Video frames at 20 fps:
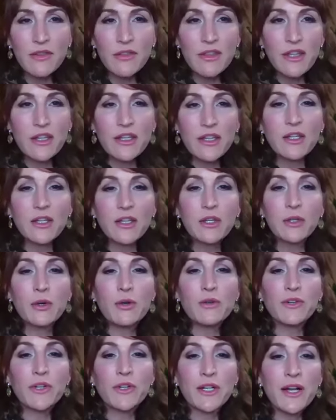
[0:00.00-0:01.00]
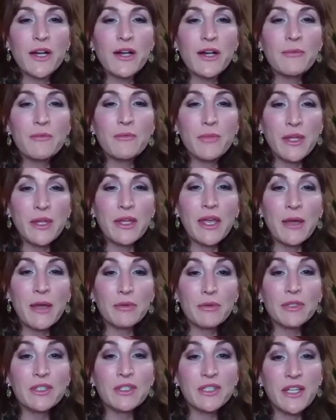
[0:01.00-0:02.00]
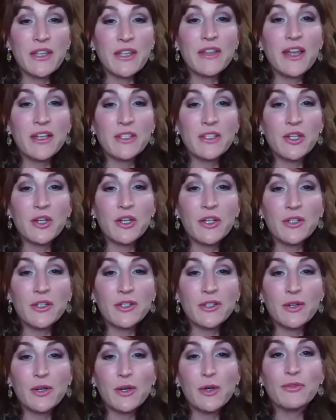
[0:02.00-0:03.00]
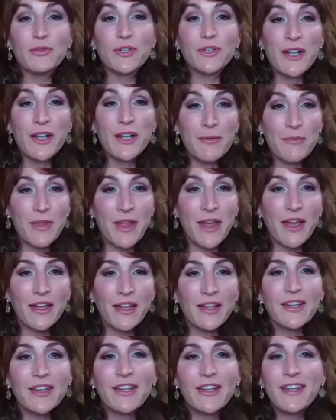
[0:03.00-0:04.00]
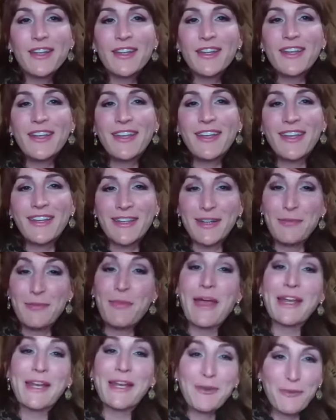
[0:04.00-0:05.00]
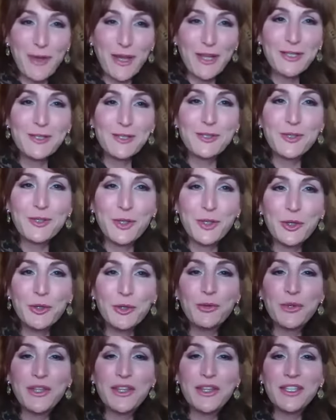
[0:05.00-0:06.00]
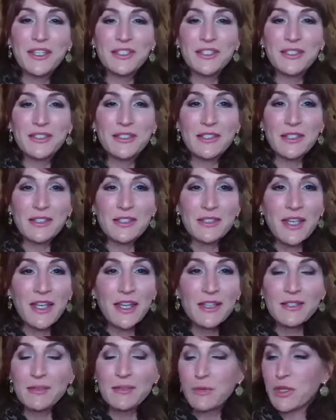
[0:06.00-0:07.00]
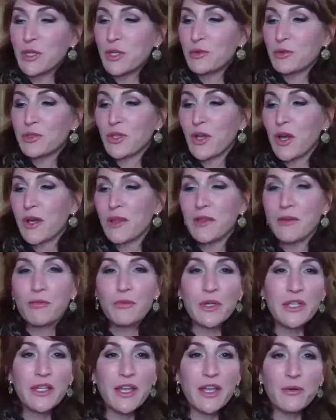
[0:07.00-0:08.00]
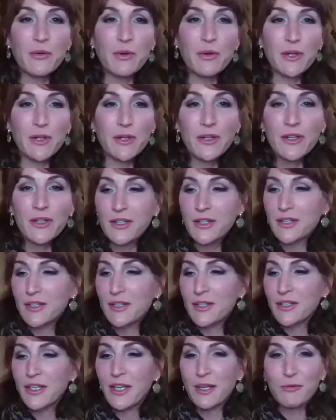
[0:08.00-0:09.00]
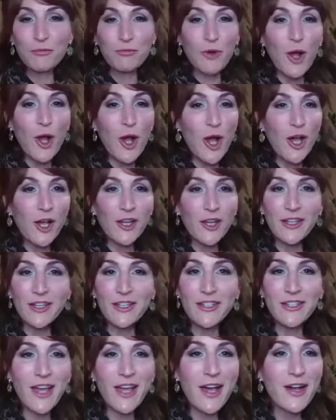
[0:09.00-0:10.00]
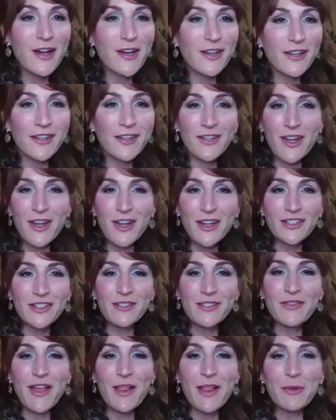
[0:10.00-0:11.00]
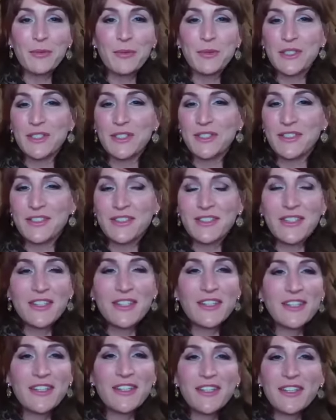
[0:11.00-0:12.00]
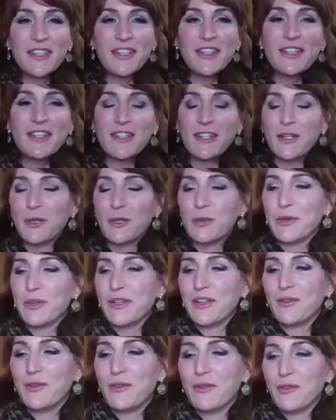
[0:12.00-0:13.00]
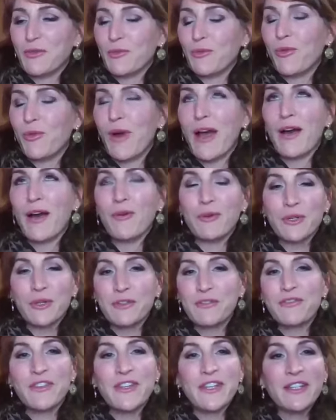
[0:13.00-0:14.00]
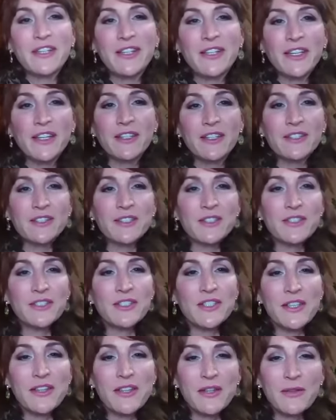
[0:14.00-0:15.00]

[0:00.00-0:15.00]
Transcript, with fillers: even think it could overcome, being able to see that dog overcome that. And in many ways, you with these these kids, I mean, you saw them when they were yet raw and young and not developed and you know Wow, what a feeling to see